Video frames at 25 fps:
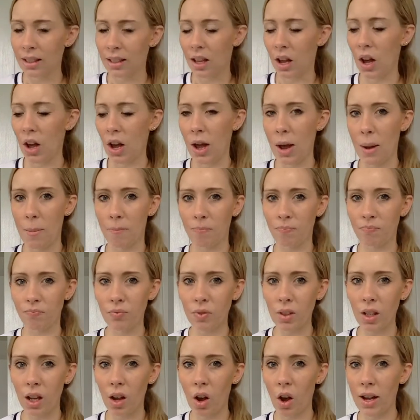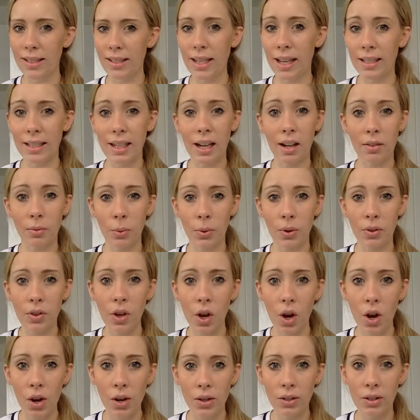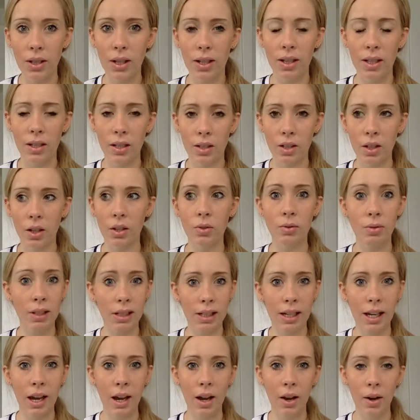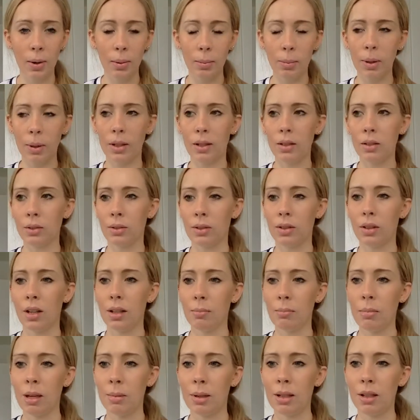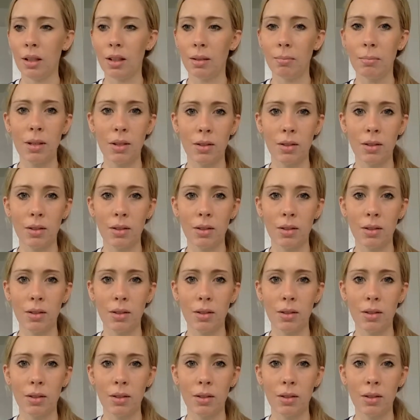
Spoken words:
I tend to have one of those, and it does really help, alongside maybe like